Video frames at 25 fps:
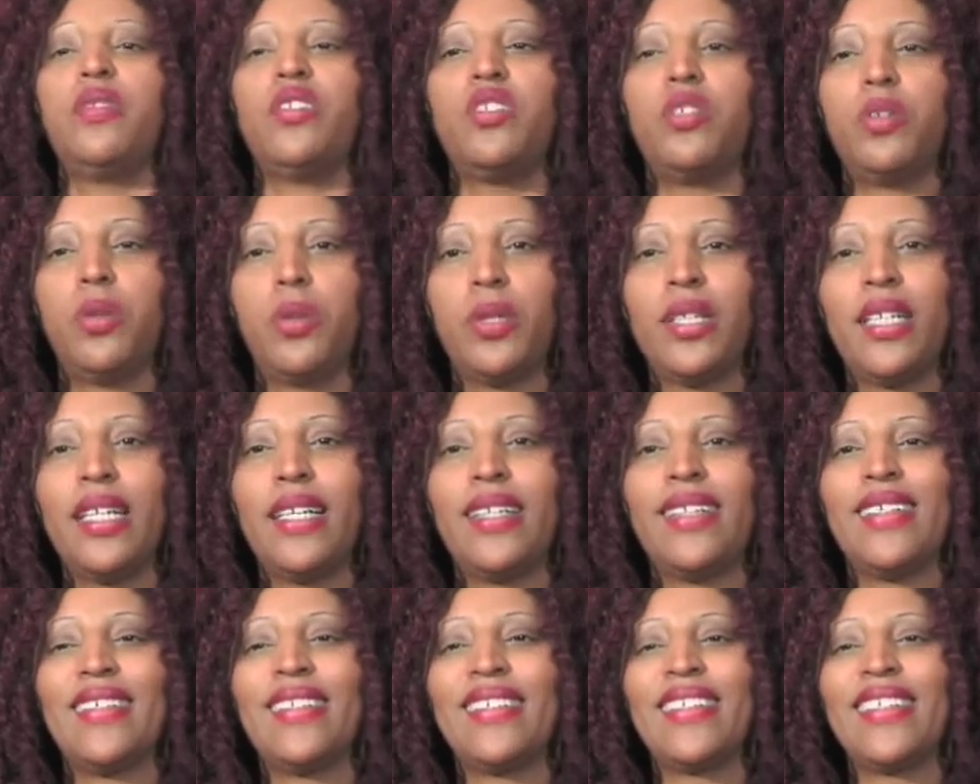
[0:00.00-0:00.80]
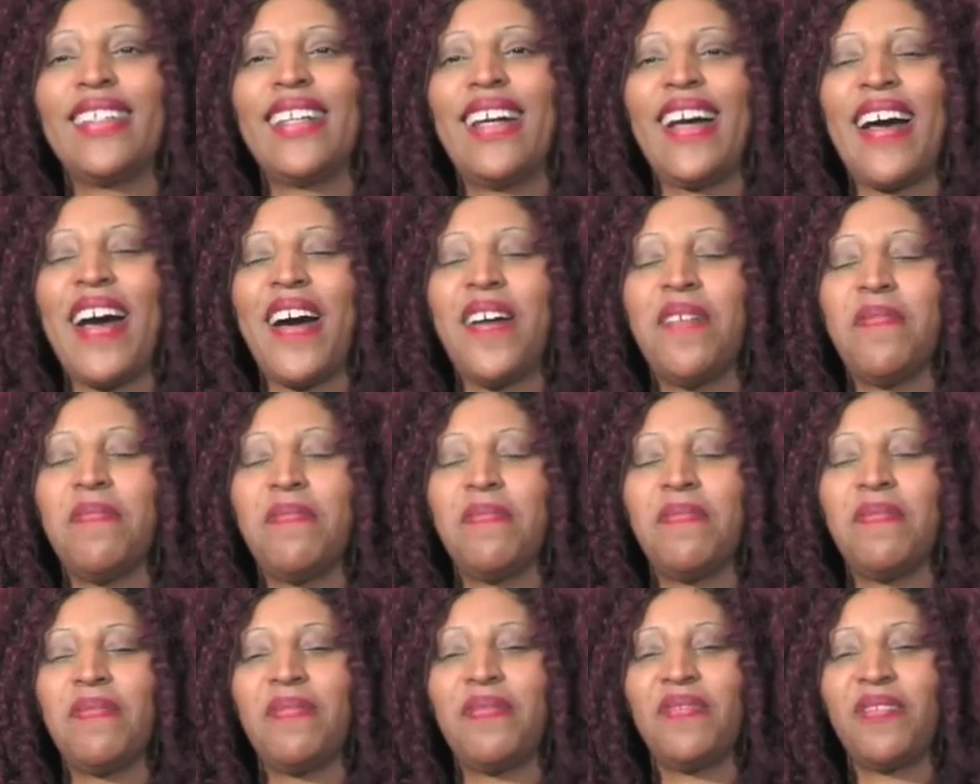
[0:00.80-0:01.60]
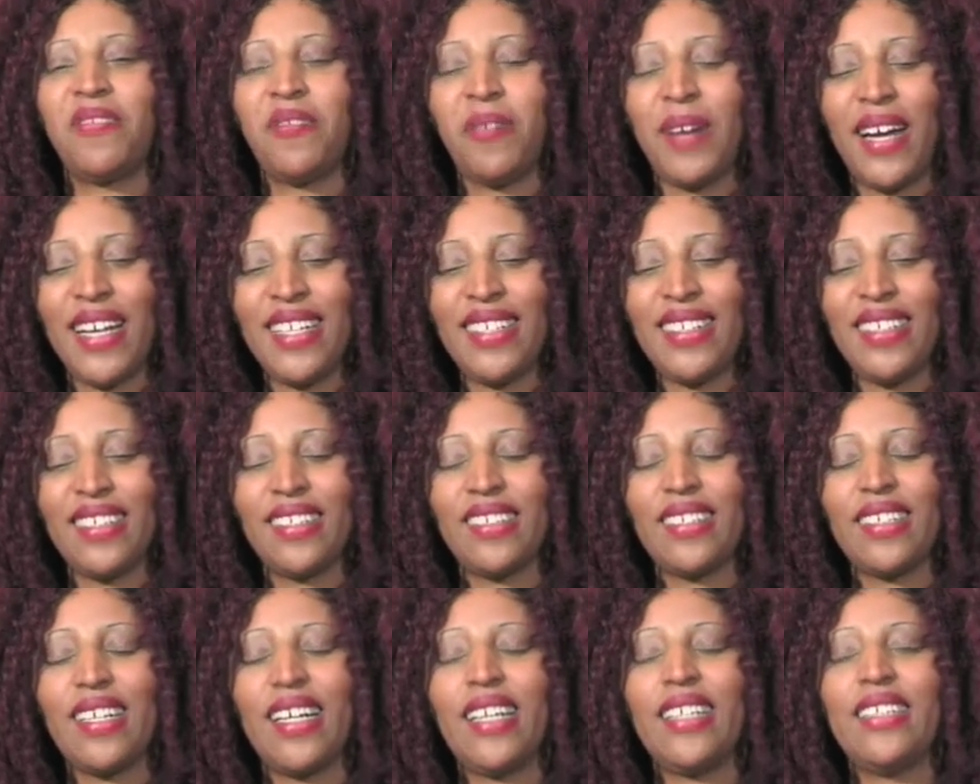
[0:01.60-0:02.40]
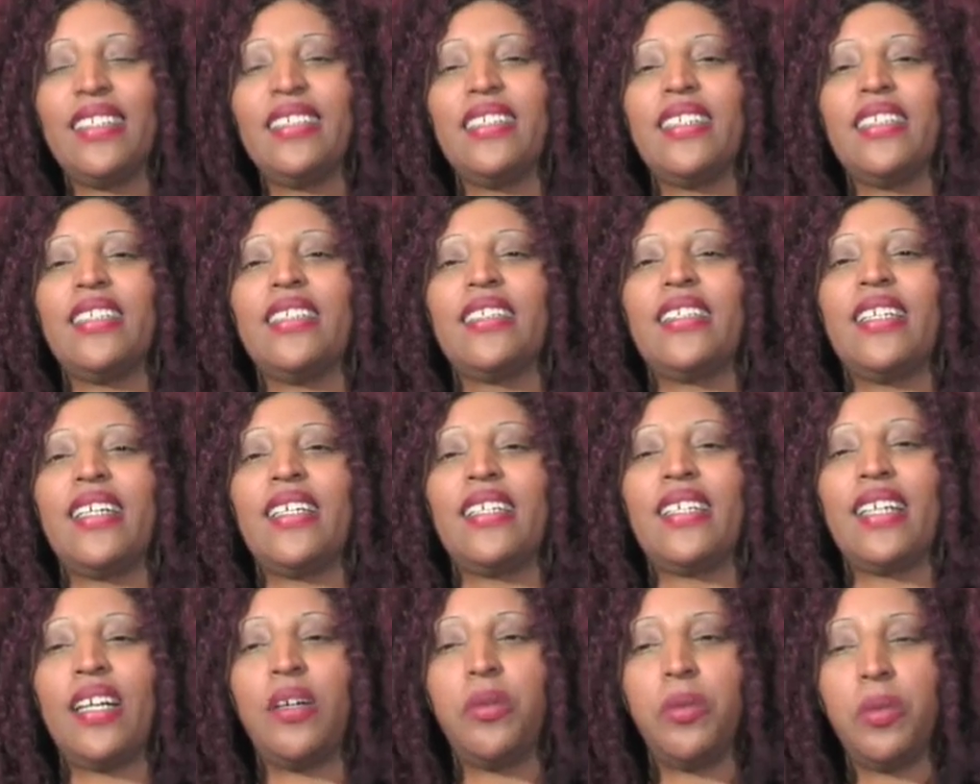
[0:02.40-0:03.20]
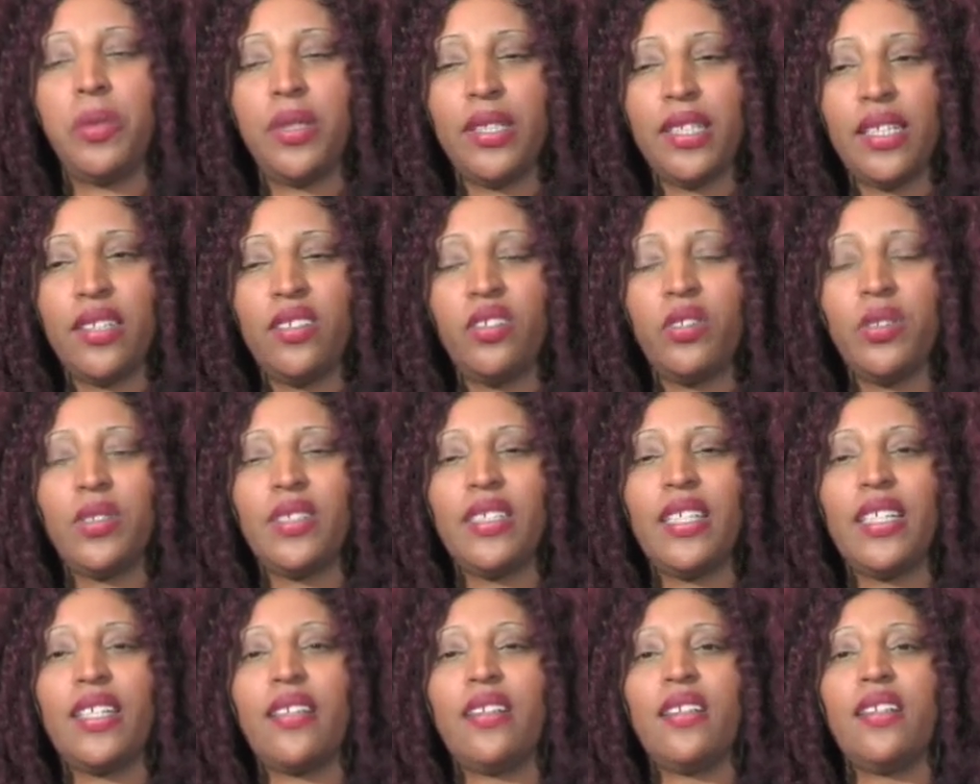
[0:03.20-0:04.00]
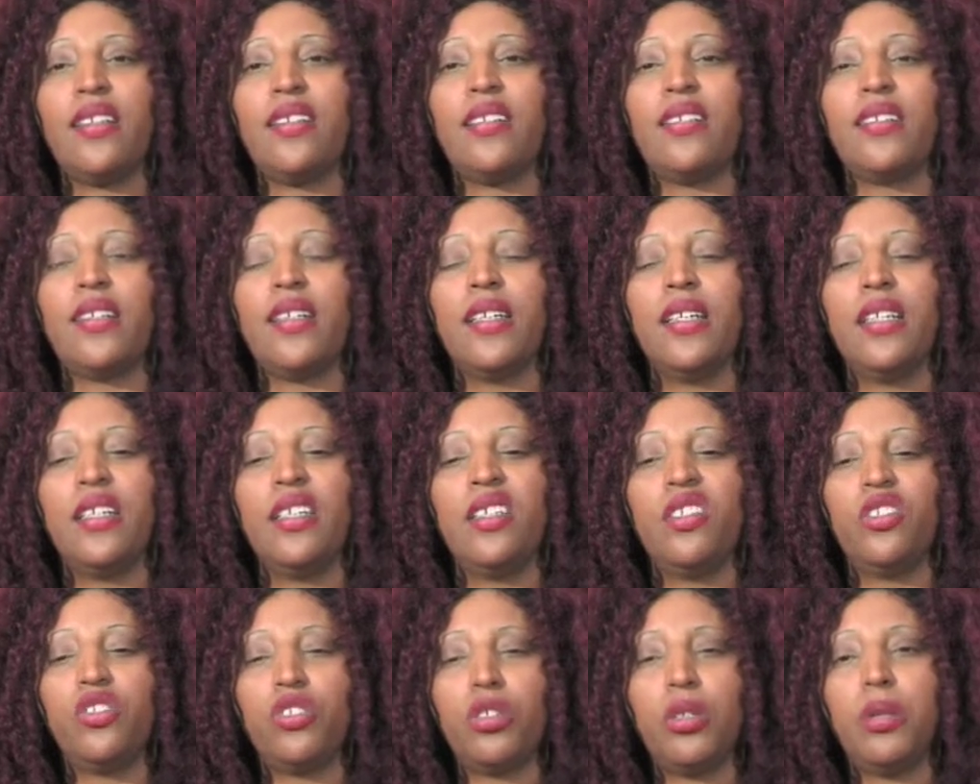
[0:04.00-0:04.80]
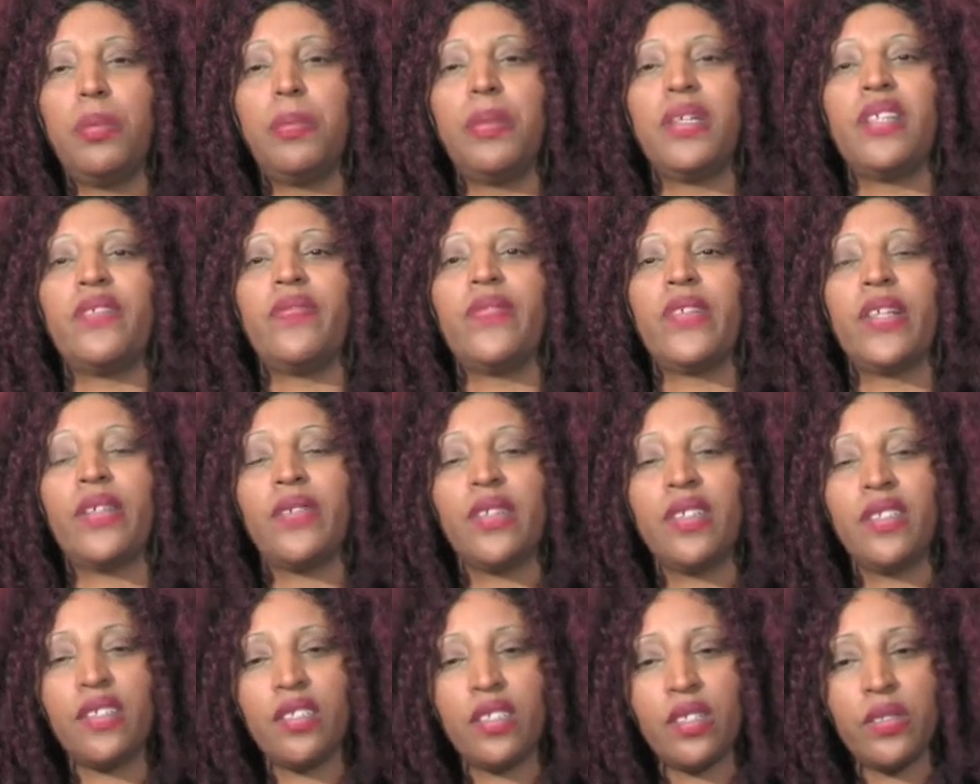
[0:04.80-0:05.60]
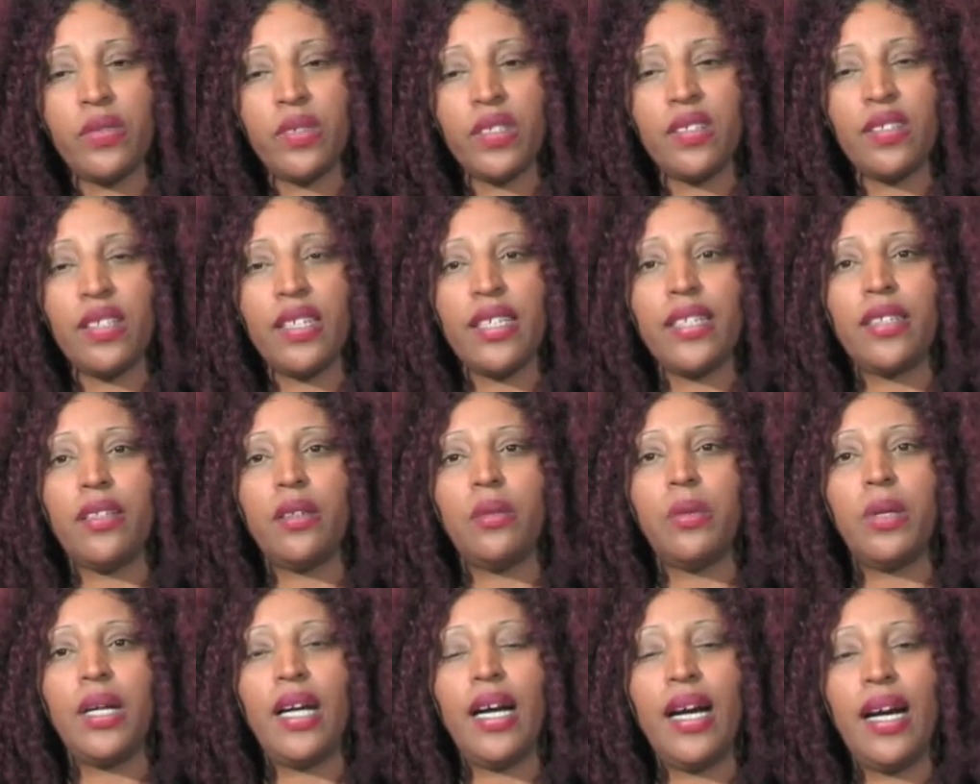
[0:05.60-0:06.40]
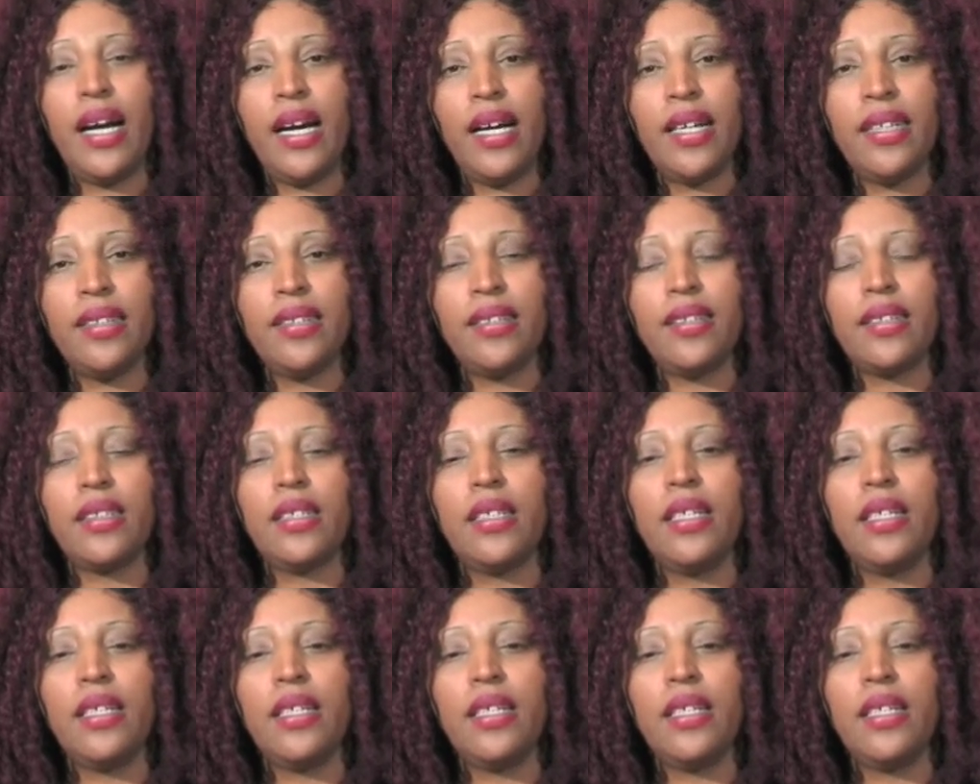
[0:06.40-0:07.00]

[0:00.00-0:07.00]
So yes, I'm quite excited, and I want us to take this topic very seriously in our hearts.